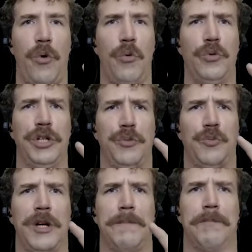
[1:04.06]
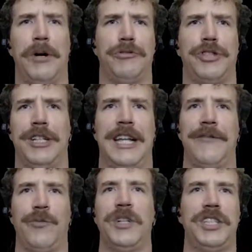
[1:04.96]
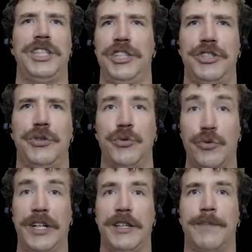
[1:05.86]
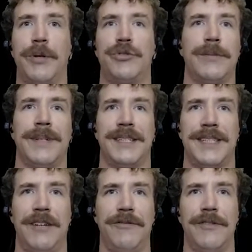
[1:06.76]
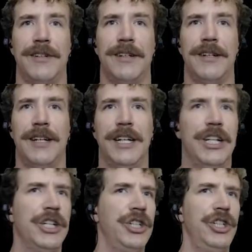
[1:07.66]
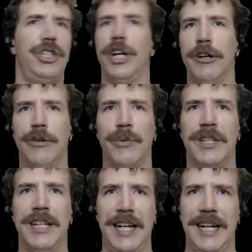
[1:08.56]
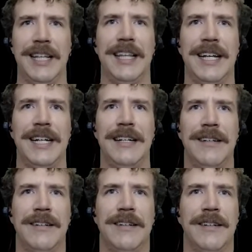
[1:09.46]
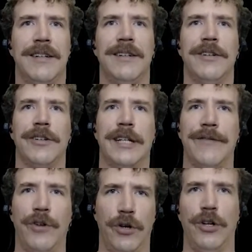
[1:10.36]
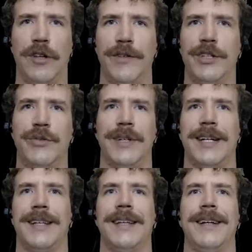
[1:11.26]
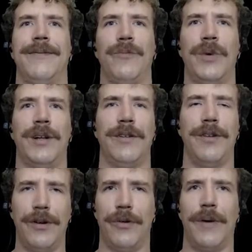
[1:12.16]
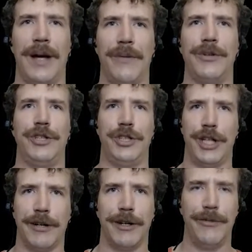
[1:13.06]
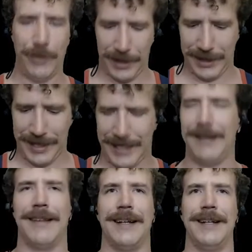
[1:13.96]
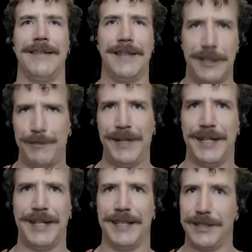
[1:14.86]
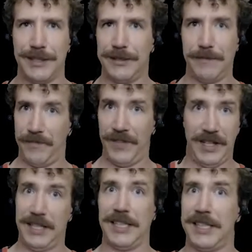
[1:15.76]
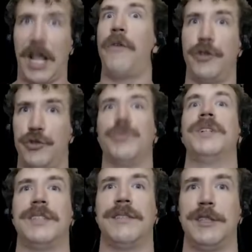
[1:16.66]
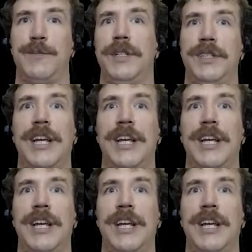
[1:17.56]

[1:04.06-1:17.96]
only one potion left. What do? Drink the potion myself? Share it with an ally? Or give all of it to an ally? Well, no, I would share it with an ally. Let's be honest. And it's a selfish reason. It's because